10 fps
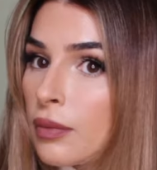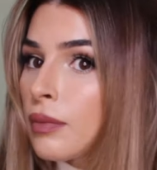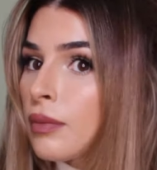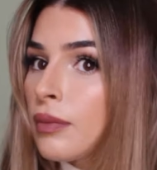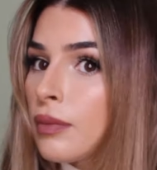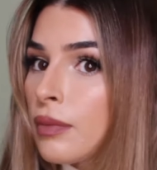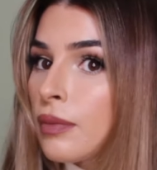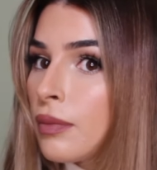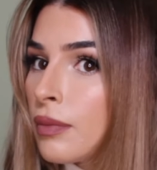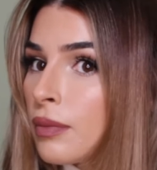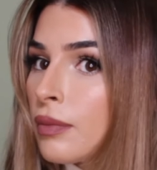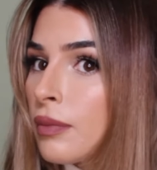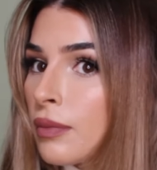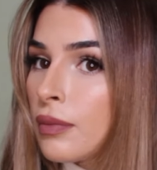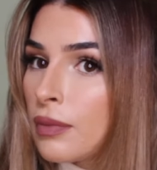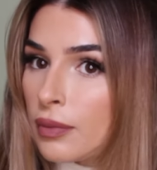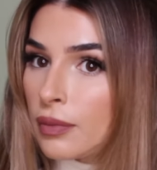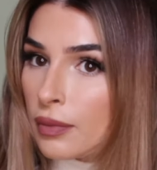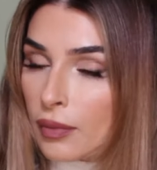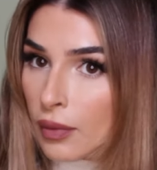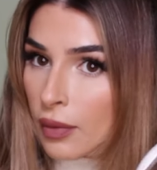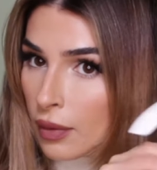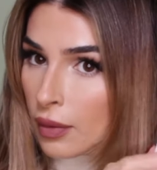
(no one is talking)